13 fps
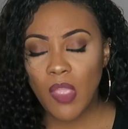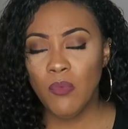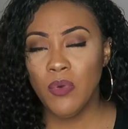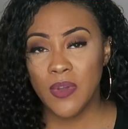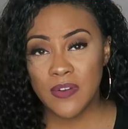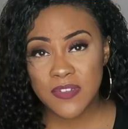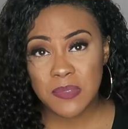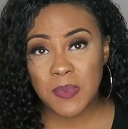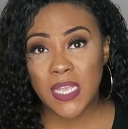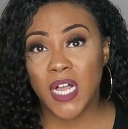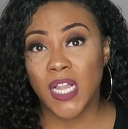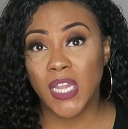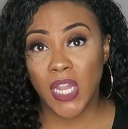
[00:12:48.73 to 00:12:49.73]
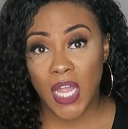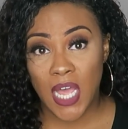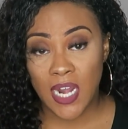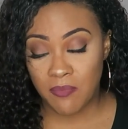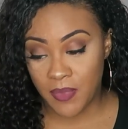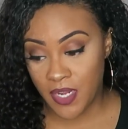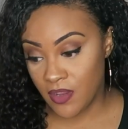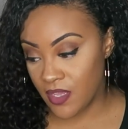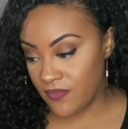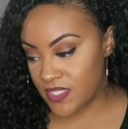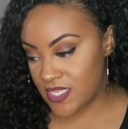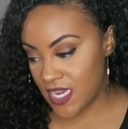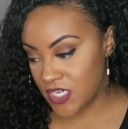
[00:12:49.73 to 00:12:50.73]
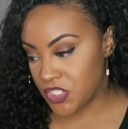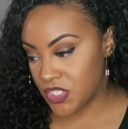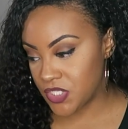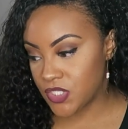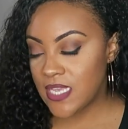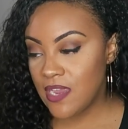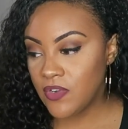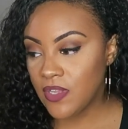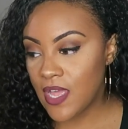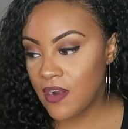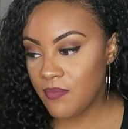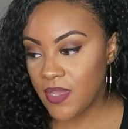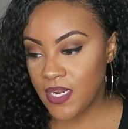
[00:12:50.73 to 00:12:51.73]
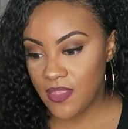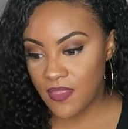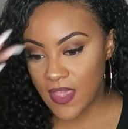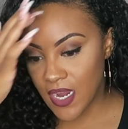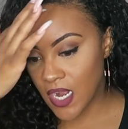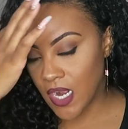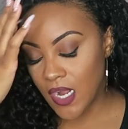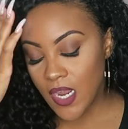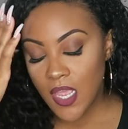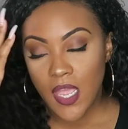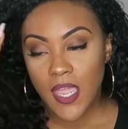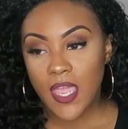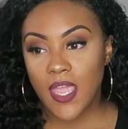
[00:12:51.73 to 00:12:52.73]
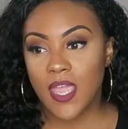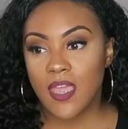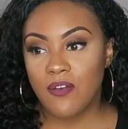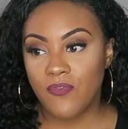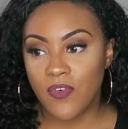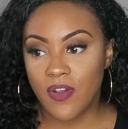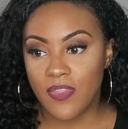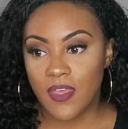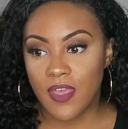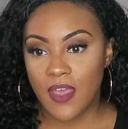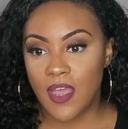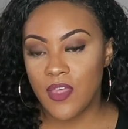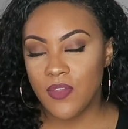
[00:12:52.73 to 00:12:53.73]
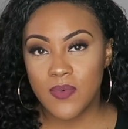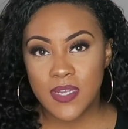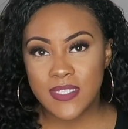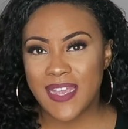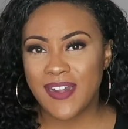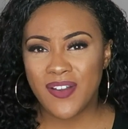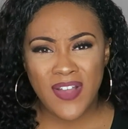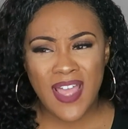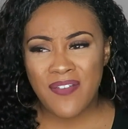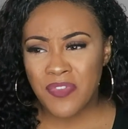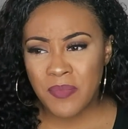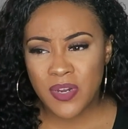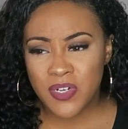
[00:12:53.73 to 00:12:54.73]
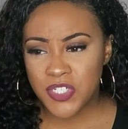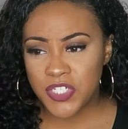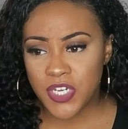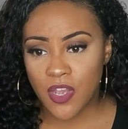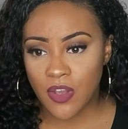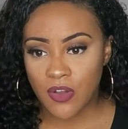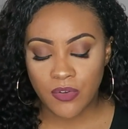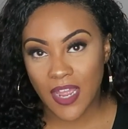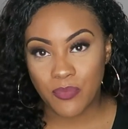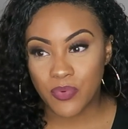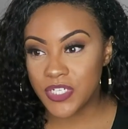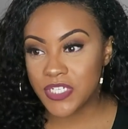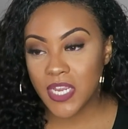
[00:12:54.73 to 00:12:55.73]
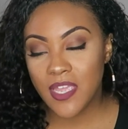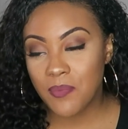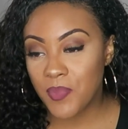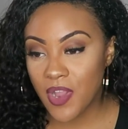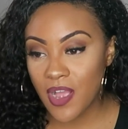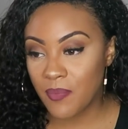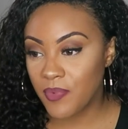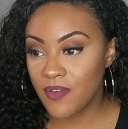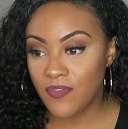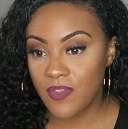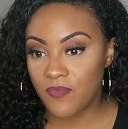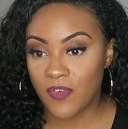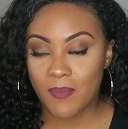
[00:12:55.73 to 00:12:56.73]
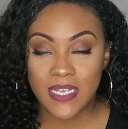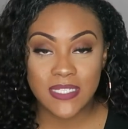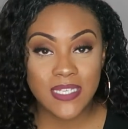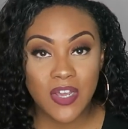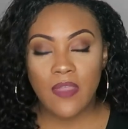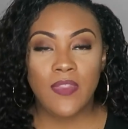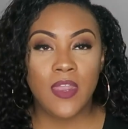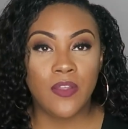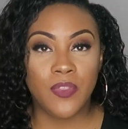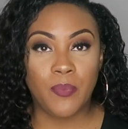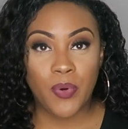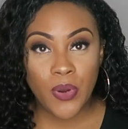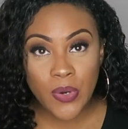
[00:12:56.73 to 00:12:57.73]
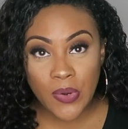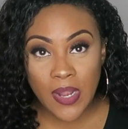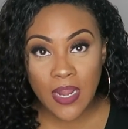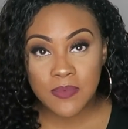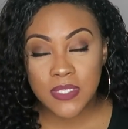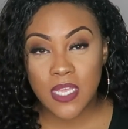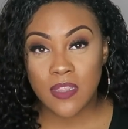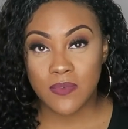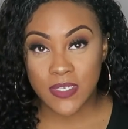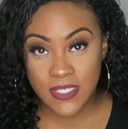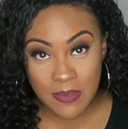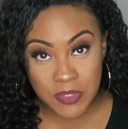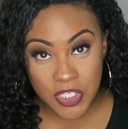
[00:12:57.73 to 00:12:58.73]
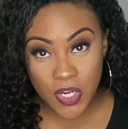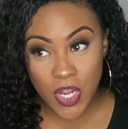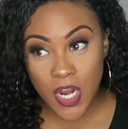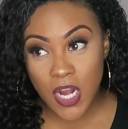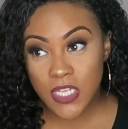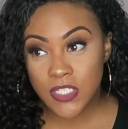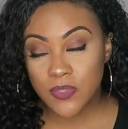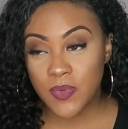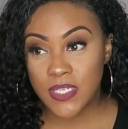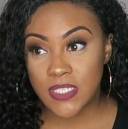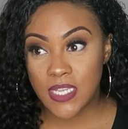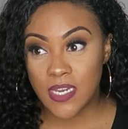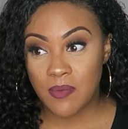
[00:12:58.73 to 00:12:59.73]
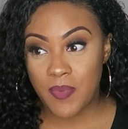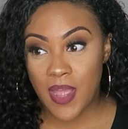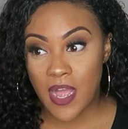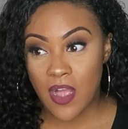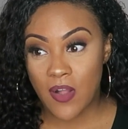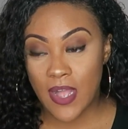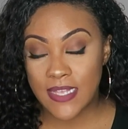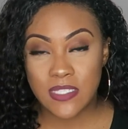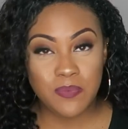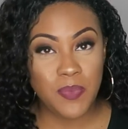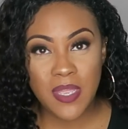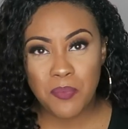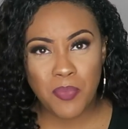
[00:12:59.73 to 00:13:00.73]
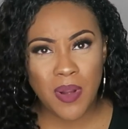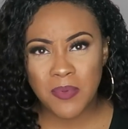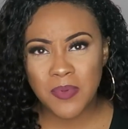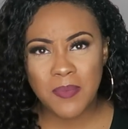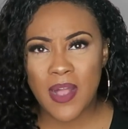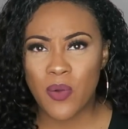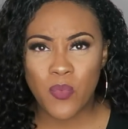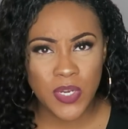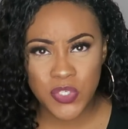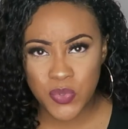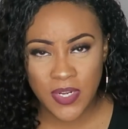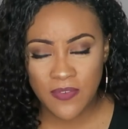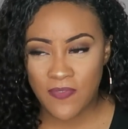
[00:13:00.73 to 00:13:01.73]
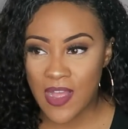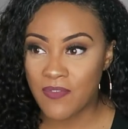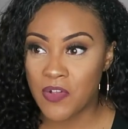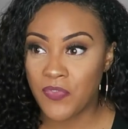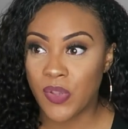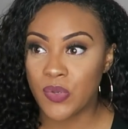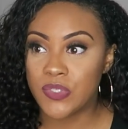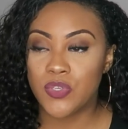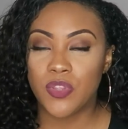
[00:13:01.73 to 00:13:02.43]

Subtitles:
We would have spent a lot of money on invitations. Saved a lot of money there. And for the other ones, I don't have them here to show. I wish I kept a copy of them for myself. And then on the programs and the reception cards, we did about, I spent probably about $125 on those.